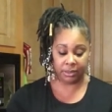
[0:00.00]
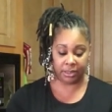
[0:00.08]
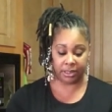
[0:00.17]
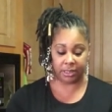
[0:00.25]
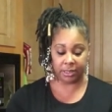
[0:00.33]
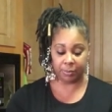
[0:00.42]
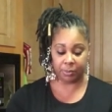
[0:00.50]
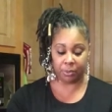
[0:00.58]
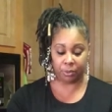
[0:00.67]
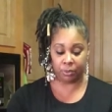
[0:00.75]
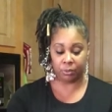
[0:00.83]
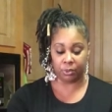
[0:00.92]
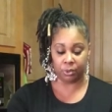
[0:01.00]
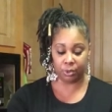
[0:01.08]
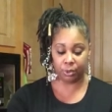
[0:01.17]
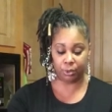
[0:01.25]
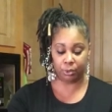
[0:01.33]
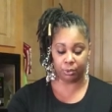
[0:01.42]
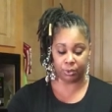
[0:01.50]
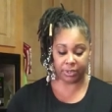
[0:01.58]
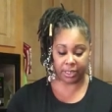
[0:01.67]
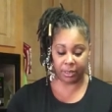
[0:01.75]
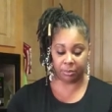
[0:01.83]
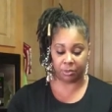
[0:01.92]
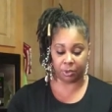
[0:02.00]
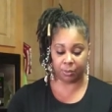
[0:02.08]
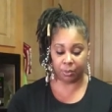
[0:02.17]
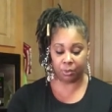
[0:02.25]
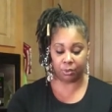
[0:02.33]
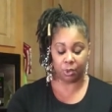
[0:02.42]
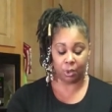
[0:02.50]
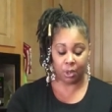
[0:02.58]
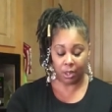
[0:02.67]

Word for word: teaspoon, two tablespoons,